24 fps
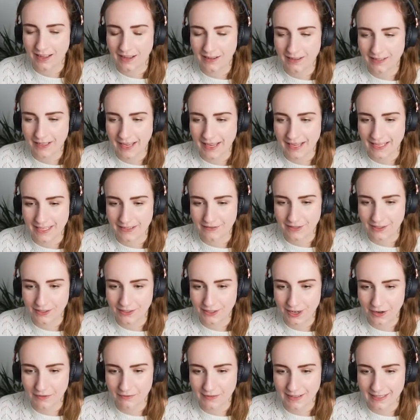Okay, you've just
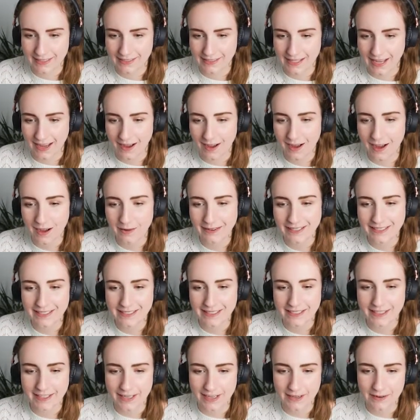got reset. Oh,
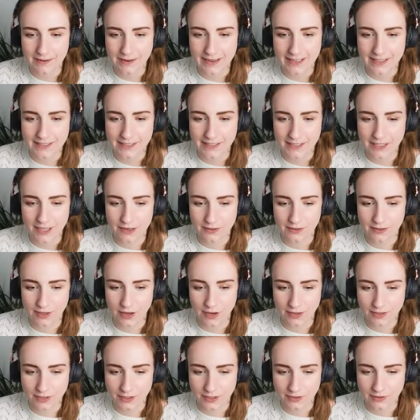he's cute.
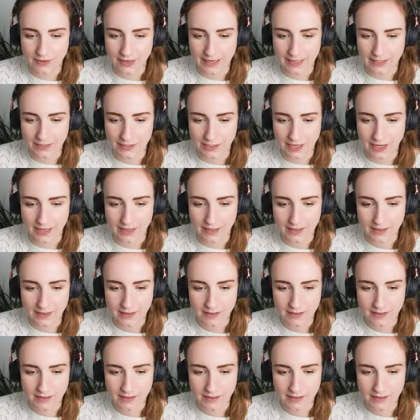Talk to stranger.